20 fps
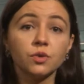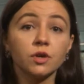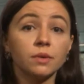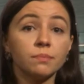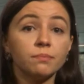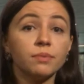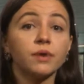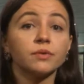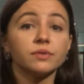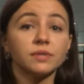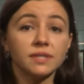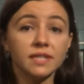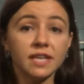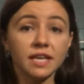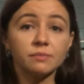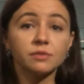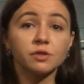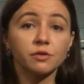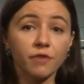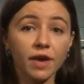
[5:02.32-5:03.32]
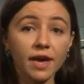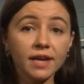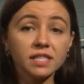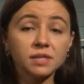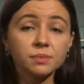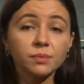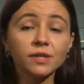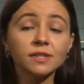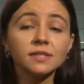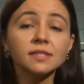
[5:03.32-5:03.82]
compose teams of
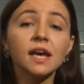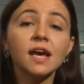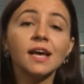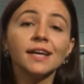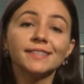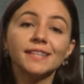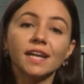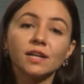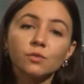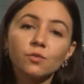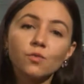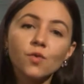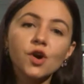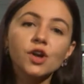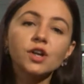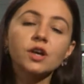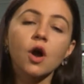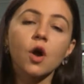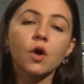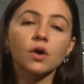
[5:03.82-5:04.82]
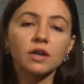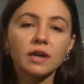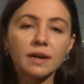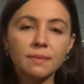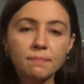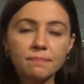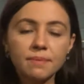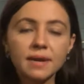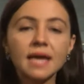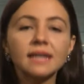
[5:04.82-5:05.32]
experts that work on
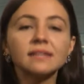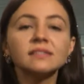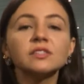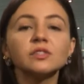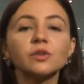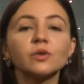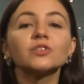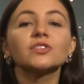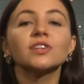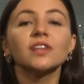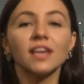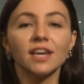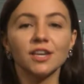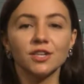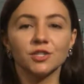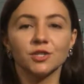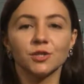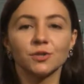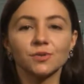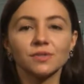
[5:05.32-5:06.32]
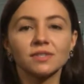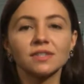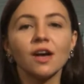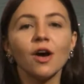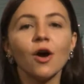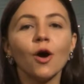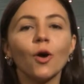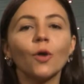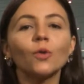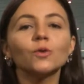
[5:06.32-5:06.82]
complex social issues,
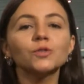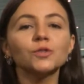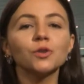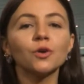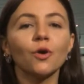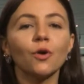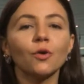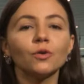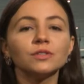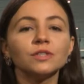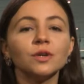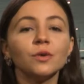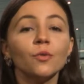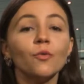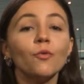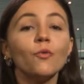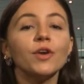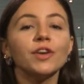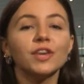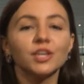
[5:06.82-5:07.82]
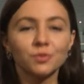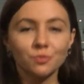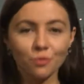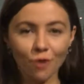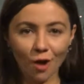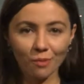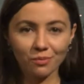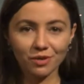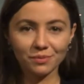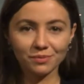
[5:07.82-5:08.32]
also called wicked
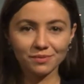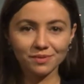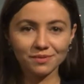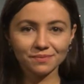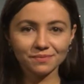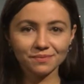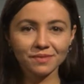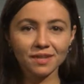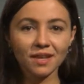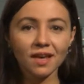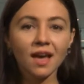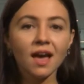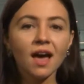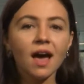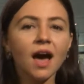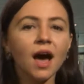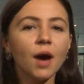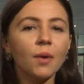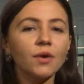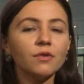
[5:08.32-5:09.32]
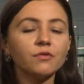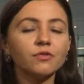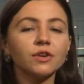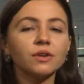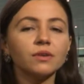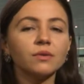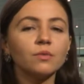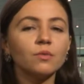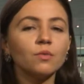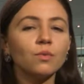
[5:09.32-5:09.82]
problems.
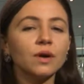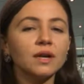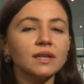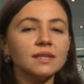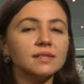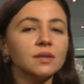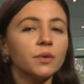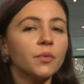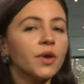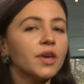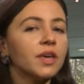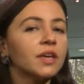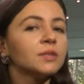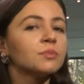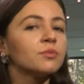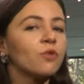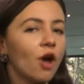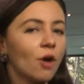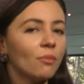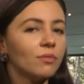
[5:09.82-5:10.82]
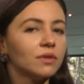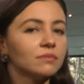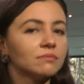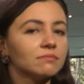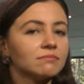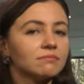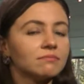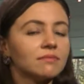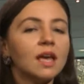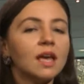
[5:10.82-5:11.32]
However, what is a wicked problem?
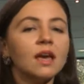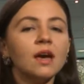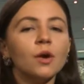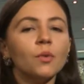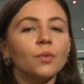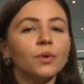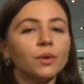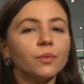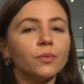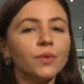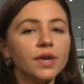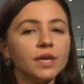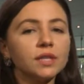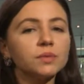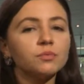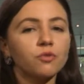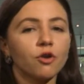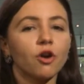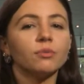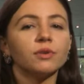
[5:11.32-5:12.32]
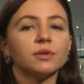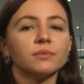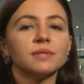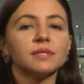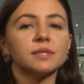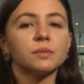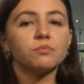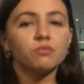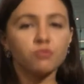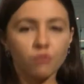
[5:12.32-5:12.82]
Well, a wicked problem
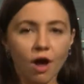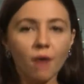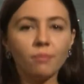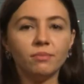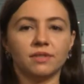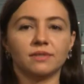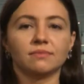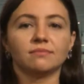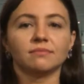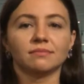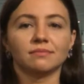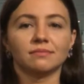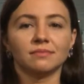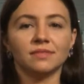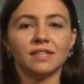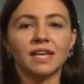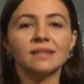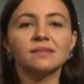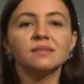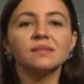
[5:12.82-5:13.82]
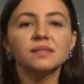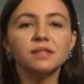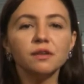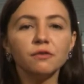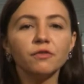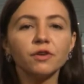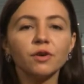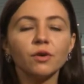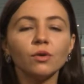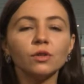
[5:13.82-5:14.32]
is a problem that is
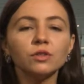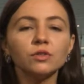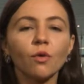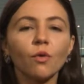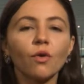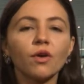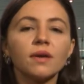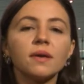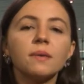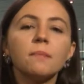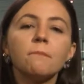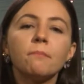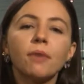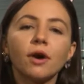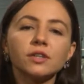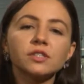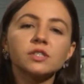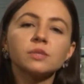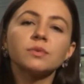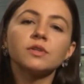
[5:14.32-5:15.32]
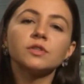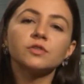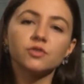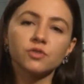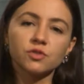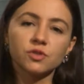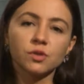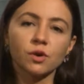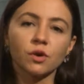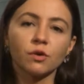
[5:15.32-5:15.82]
difficult or impossible to
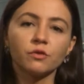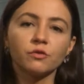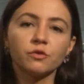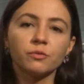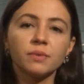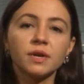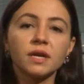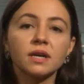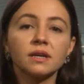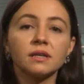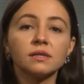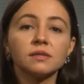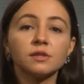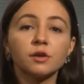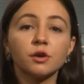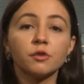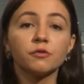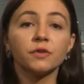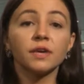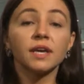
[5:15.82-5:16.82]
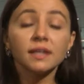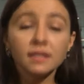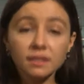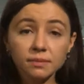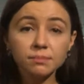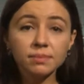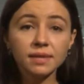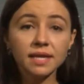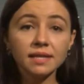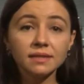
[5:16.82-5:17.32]
solve because of
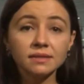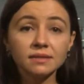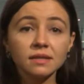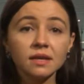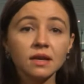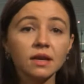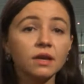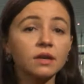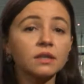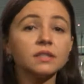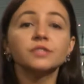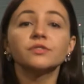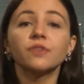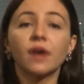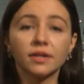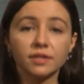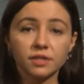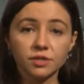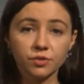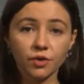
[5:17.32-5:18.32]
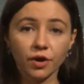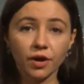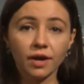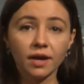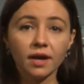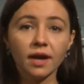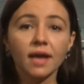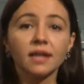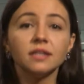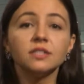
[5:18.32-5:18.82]
incomplete,
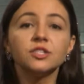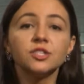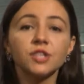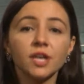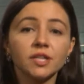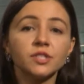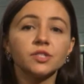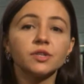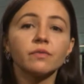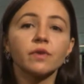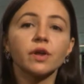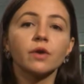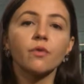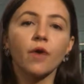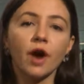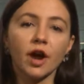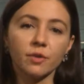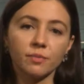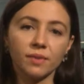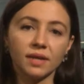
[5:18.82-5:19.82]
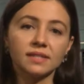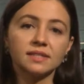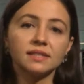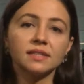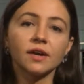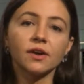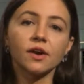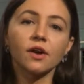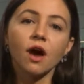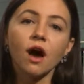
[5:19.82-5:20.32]
contradictory, and changing requirements
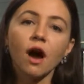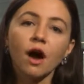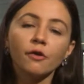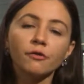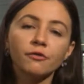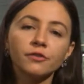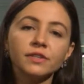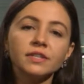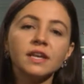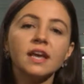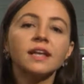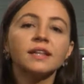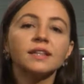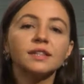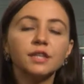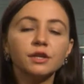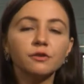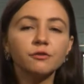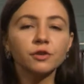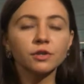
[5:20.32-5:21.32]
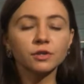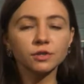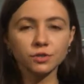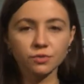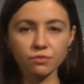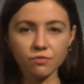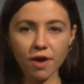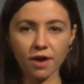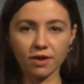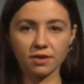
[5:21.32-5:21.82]
that are often difficult
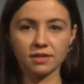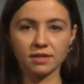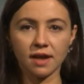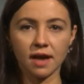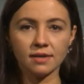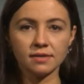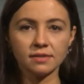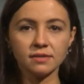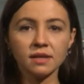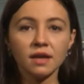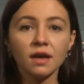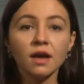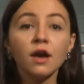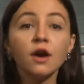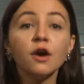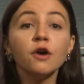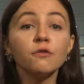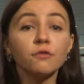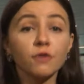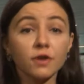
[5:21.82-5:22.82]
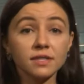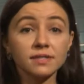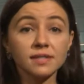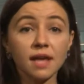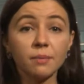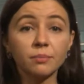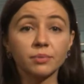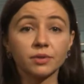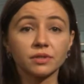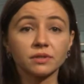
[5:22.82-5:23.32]
to recognize. For
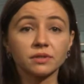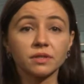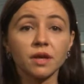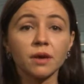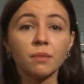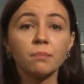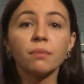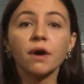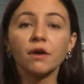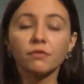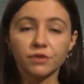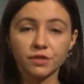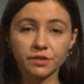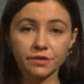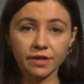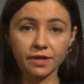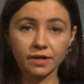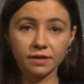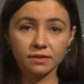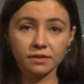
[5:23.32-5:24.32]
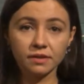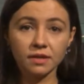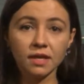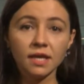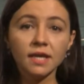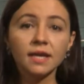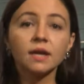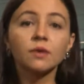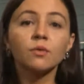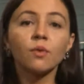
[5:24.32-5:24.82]
example, poverty,
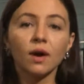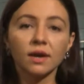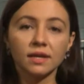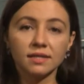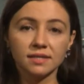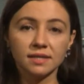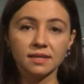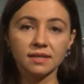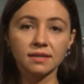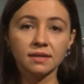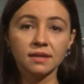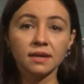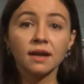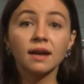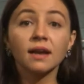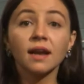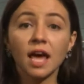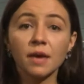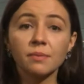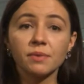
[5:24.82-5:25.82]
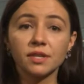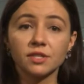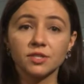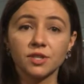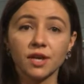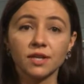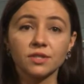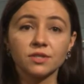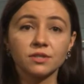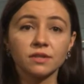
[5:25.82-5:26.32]
inequality, climate
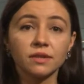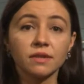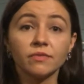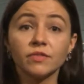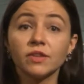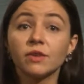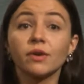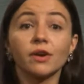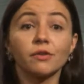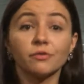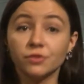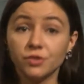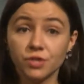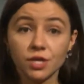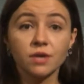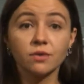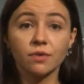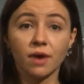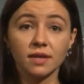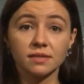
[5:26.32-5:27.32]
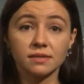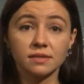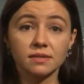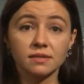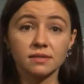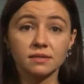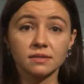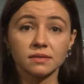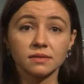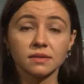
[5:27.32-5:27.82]
change, the refugee
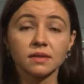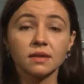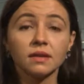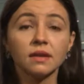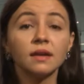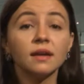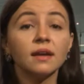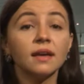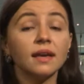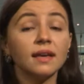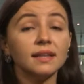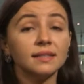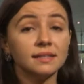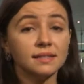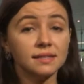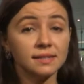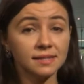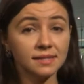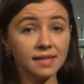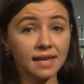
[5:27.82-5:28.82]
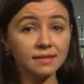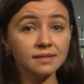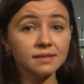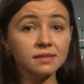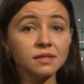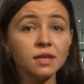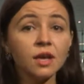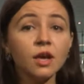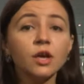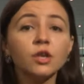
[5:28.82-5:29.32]
crisis. In this
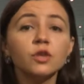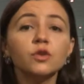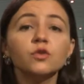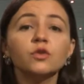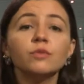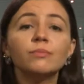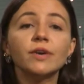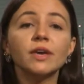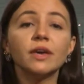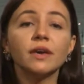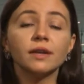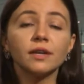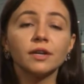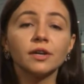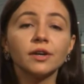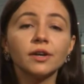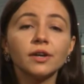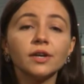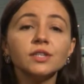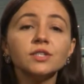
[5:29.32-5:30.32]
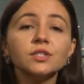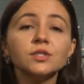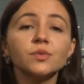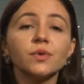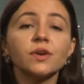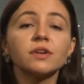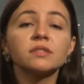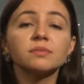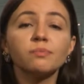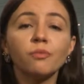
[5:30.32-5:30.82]
sense, you will be encouraged to
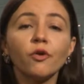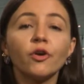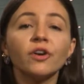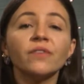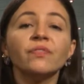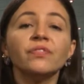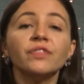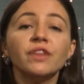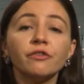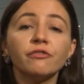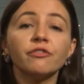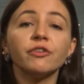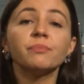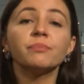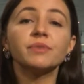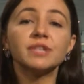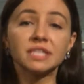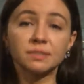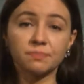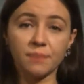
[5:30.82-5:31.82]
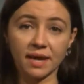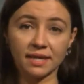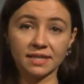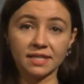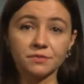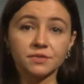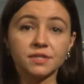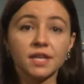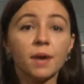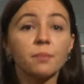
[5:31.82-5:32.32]
explore different
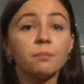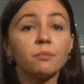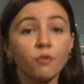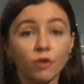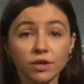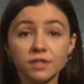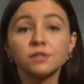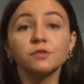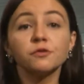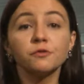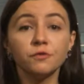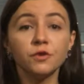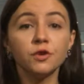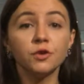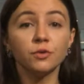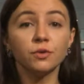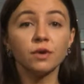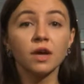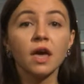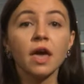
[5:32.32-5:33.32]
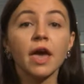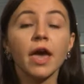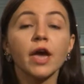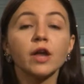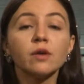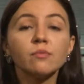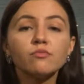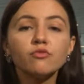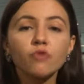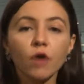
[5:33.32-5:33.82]
perspectives and points of view
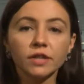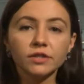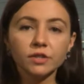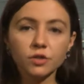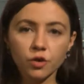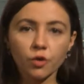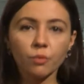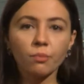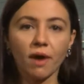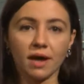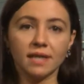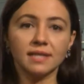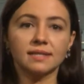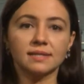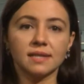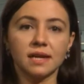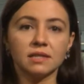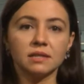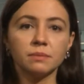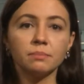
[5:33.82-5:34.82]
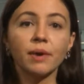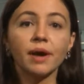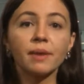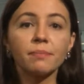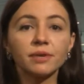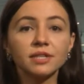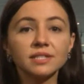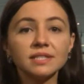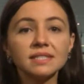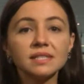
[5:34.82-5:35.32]
and broaden your mindset by
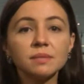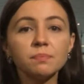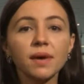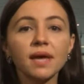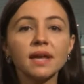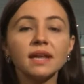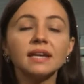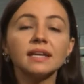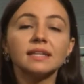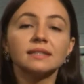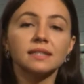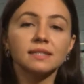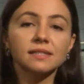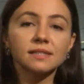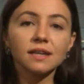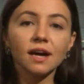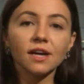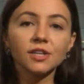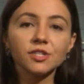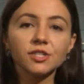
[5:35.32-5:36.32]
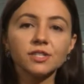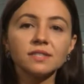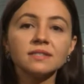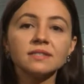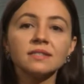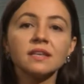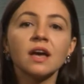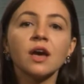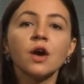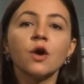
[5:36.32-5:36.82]
participating in
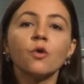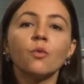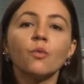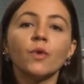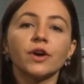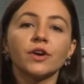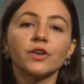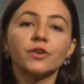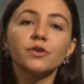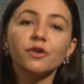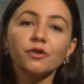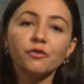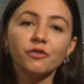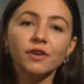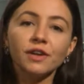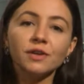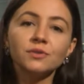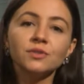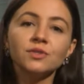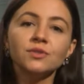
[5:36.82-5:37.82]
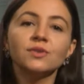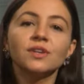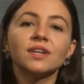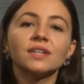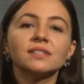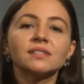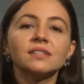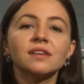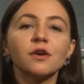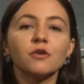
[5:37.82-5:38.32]
discussions where your fellow
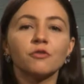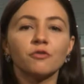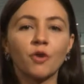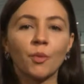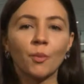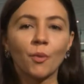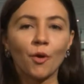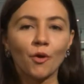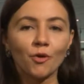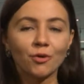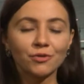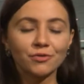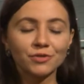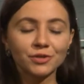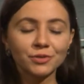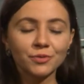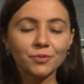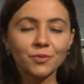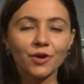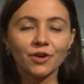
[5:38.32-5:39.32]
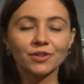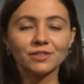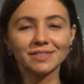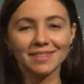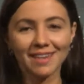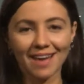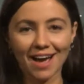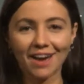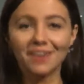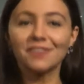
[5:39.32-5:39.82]
students from all over the world
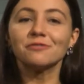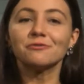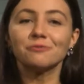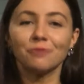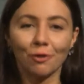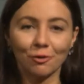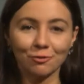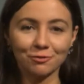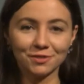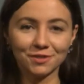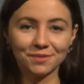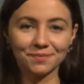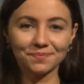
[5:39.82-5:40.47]
are involved.